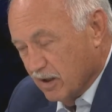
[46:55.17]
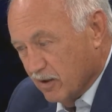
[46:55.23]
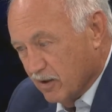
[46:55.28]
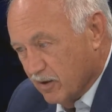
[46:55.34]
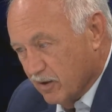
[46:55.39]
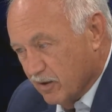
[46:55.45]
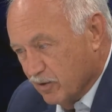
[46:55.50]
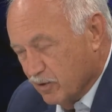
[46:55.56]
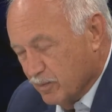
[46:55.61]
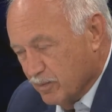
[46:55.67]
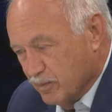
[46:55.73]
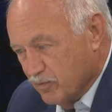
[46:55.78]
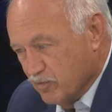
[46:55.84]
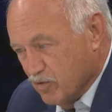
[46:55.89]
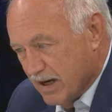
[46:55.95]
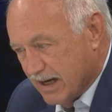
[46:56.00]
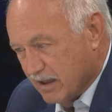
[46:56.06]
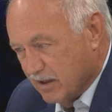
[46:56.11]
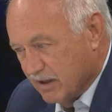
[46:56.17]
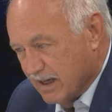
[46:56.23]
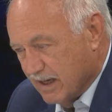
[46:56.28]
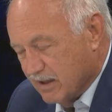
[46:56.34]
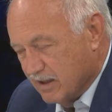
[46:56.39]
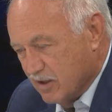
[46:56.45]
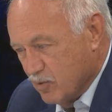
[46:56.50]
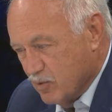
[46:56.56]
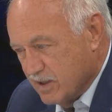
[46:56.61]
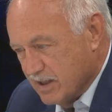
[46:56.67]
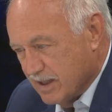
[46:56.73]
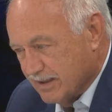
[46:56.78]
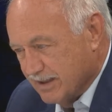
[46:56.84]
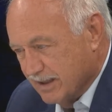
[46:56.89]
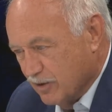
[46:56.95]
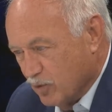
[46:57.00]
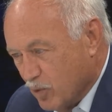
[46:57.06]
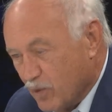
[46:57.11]
They all want, however,
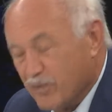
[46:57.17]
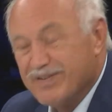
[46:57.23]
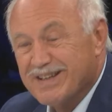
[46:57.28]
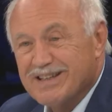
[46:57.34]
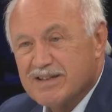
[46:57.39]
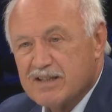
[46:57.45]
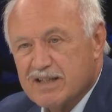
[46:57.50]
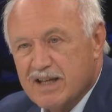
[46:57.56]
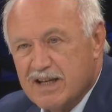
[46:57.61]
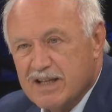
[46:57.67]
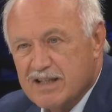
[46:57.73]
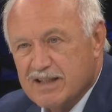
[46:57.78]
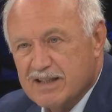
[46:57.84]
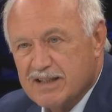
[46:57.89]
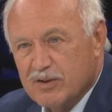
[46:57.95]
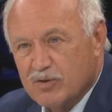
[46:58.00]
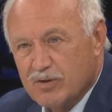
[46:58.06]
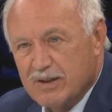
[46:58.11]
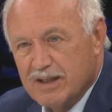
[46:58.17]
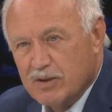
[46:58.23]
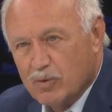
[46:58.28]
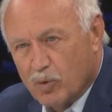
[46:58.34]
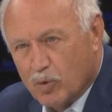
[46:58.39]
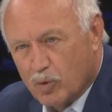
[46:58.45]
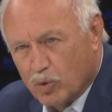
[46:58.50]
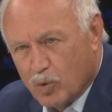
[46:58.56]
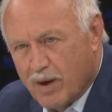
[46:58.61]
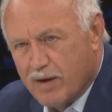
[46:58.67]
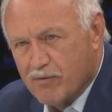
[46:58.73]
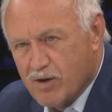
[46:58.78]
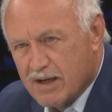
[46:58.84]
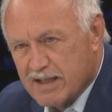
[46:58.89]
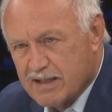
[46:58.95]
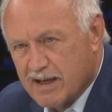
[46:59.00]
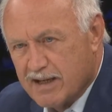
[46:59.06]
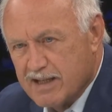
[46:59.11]
to be able to maintain a certain
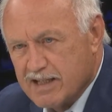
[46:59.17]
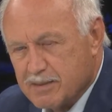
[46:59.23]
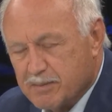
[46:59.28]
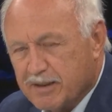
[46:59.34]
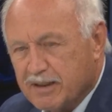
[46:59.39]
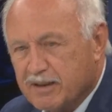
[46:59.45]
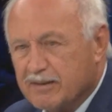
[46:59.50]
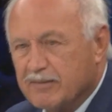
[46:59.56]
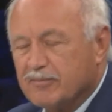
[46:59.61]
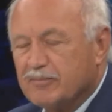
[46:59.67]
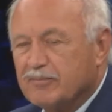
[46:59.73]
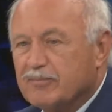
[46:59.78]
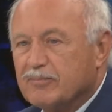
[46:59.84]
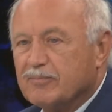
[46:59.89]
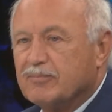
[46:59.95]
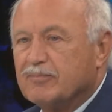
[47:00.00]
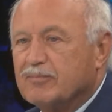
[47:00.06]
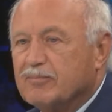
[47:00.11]
confidentiality in the data.